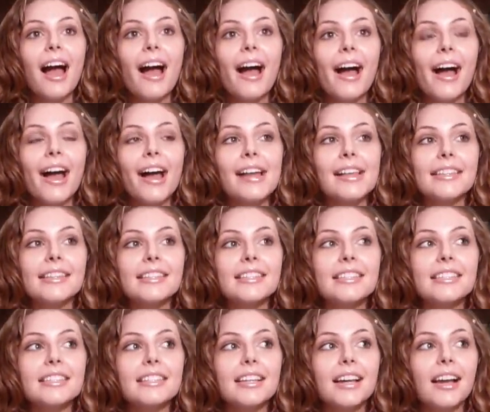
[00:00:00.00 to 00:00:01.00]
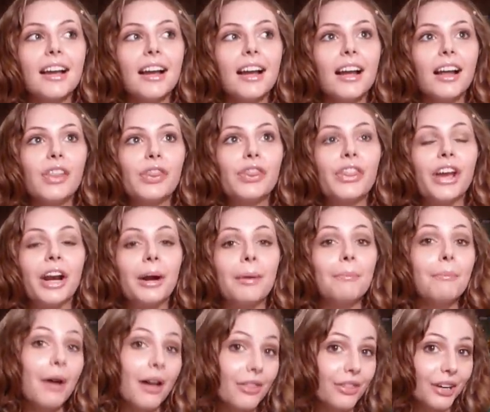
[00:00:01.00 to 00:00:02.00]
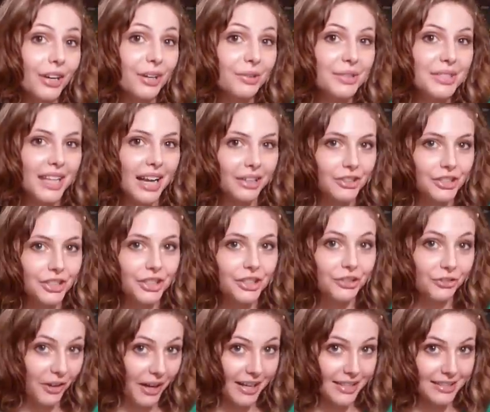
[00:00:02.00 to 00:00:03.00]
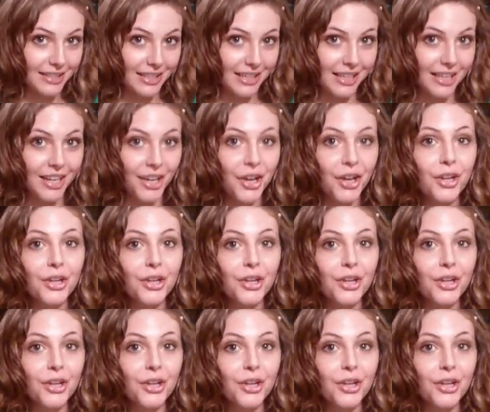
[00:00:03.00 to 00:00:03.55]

and their mother was actually Gracie.